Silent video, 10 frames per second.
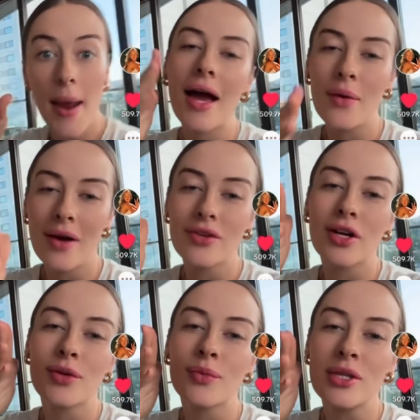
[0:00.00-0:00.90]

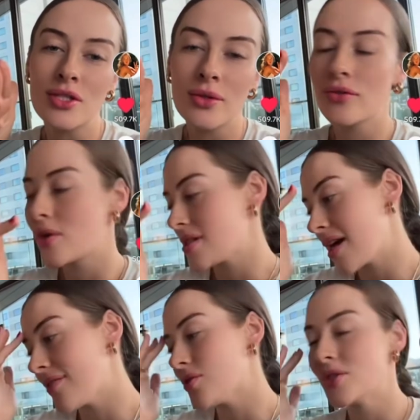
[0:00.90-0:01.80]
However, we do of course
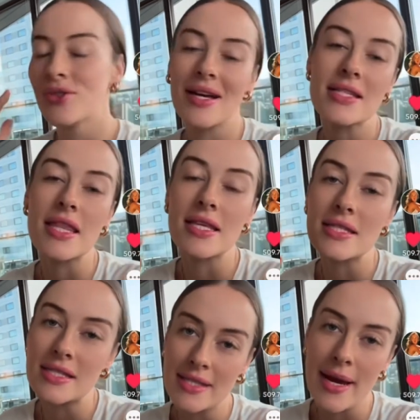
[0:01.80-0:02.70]
have to address the
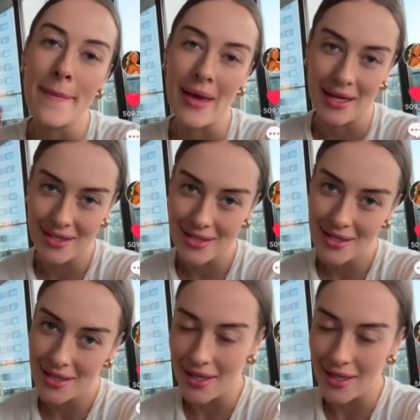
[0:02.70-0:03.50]
statement